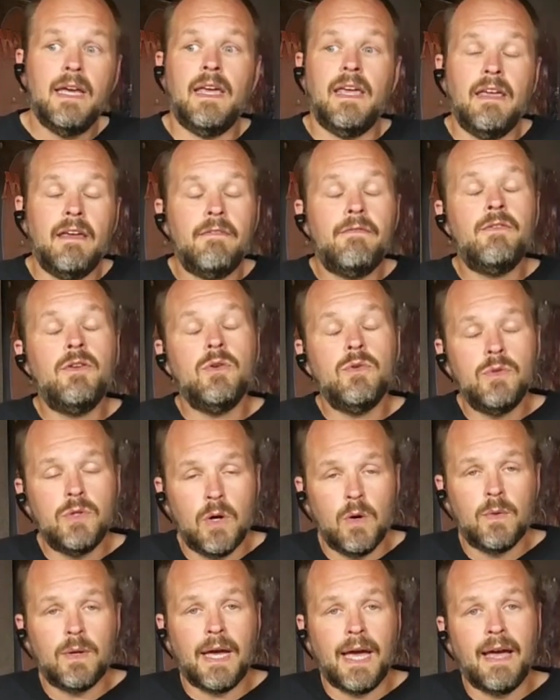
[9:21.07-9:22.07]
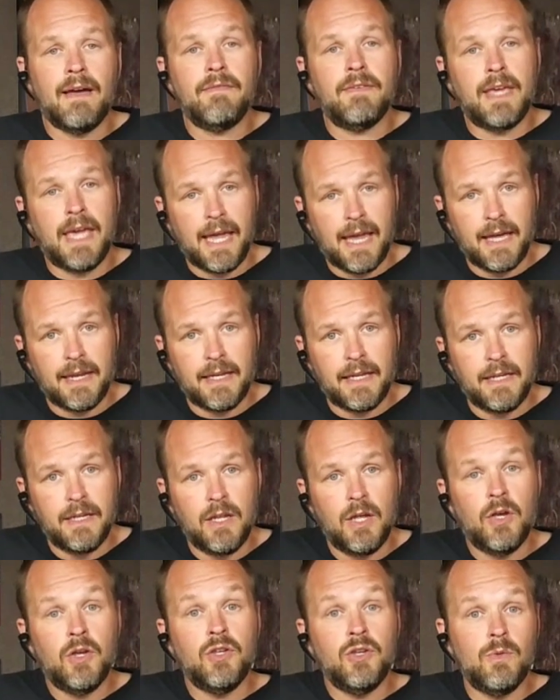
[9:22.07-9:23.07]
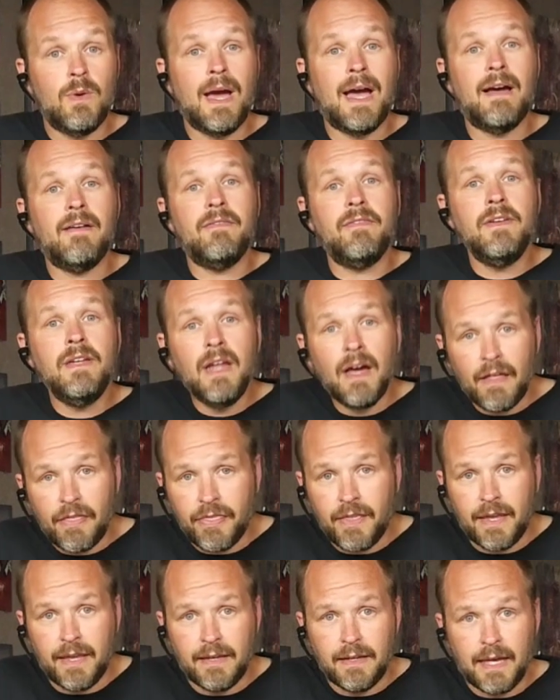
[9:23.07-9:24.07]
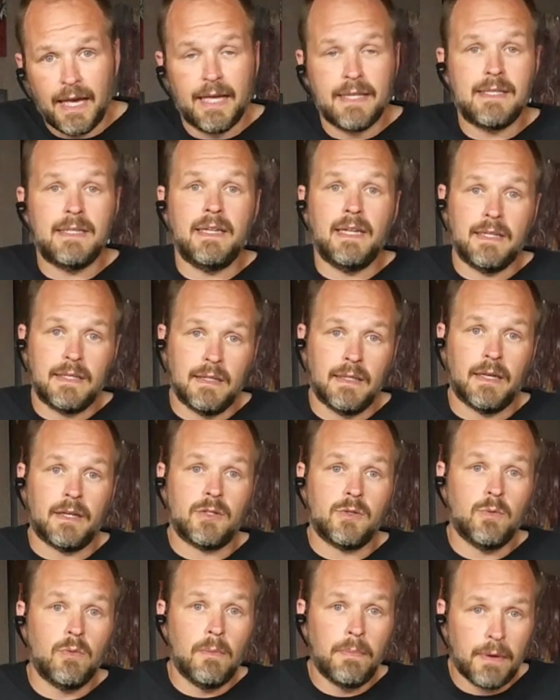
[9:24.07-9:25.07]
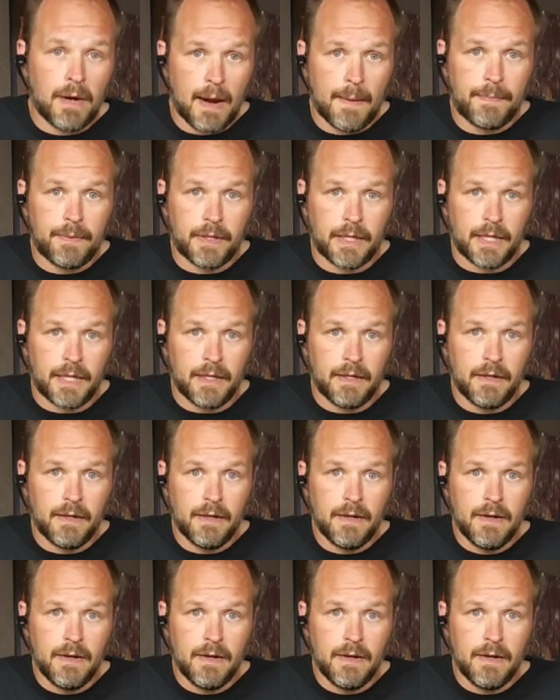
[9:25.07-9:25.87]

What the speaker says: If you don't have canon, you have nothing as an intellectual property.